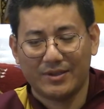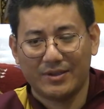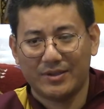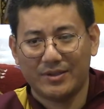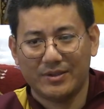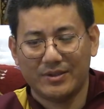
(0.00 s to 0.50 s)

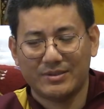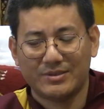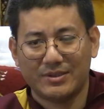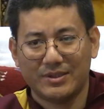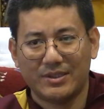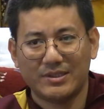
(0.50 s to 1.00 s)

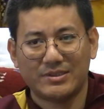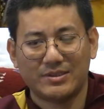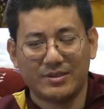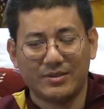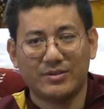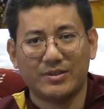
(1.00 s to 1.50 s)
is
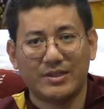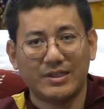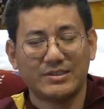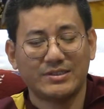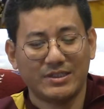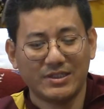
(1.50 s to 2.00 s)

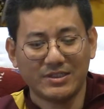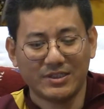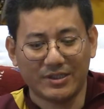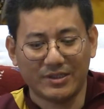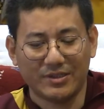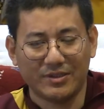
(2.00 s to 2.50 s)
his
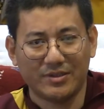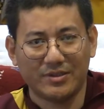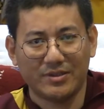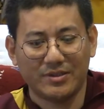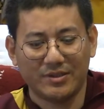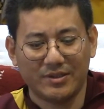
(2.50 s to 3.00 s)
teacher,
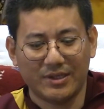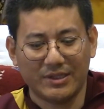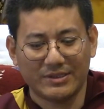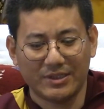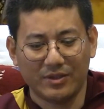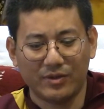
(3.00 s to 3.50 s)

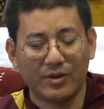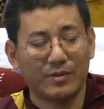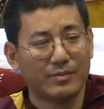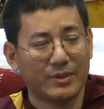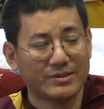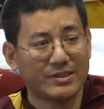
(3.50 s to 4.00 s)
let's say your
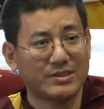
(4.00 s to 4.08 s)
mother